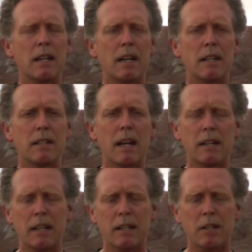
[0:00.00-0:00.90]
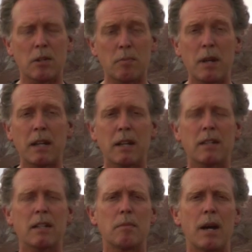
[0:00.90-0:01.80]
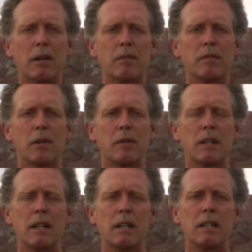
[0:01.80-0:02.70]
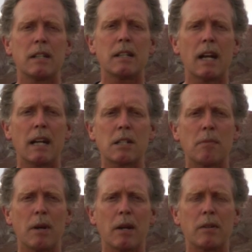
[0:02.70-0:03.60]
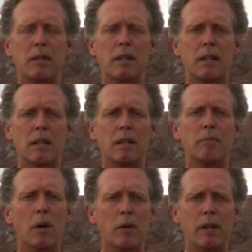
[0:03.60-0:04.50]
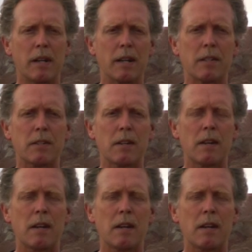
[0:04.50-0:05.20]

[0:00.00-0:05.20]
intending to speak into the microphone to tell us about the brokenness